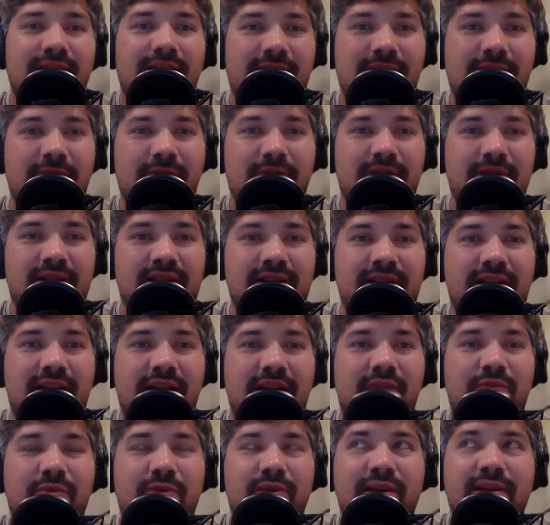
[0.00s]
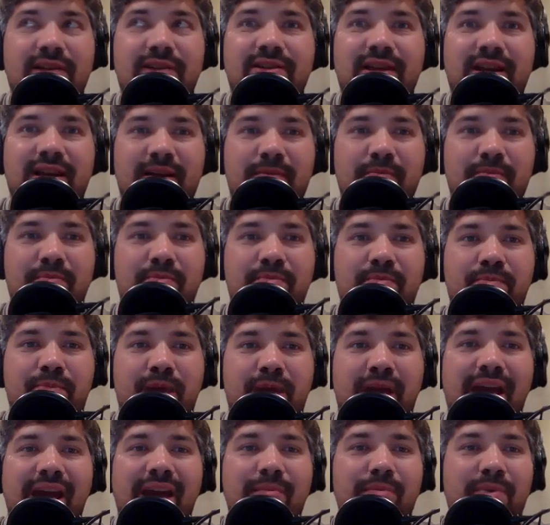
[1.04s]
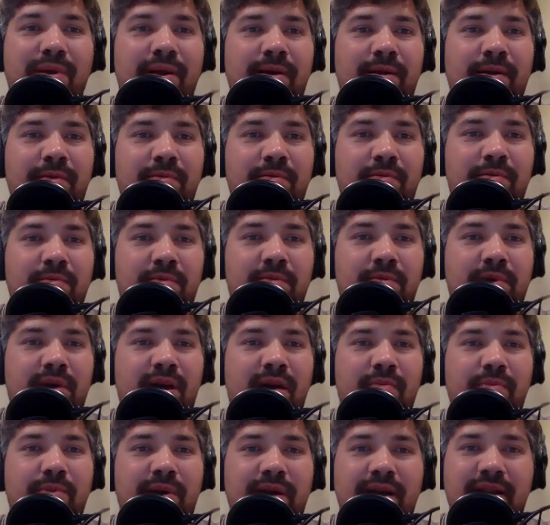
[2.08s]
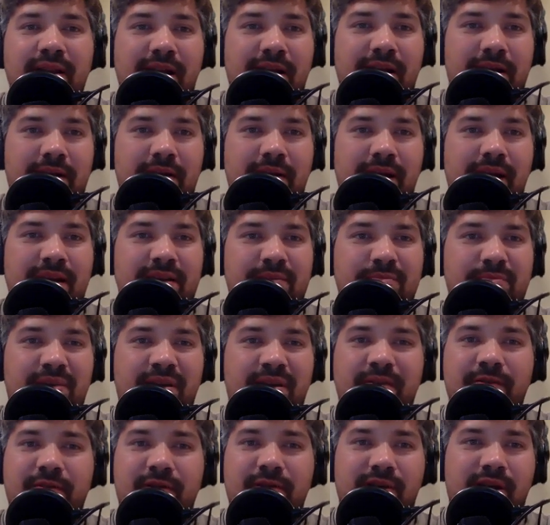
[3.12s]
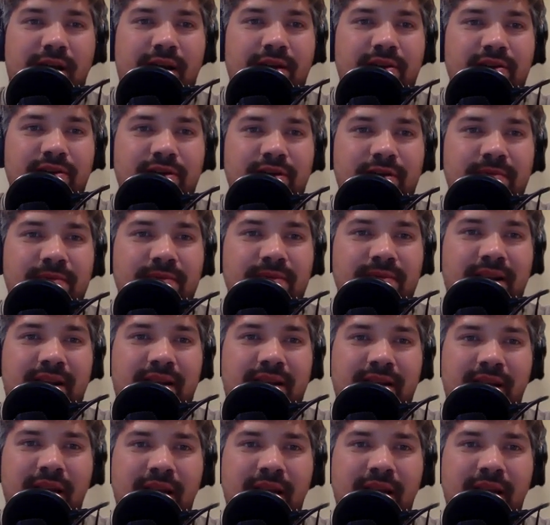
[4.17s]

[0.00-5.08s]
And where the town was, there's like a camping company that has Bigfoot costumes, and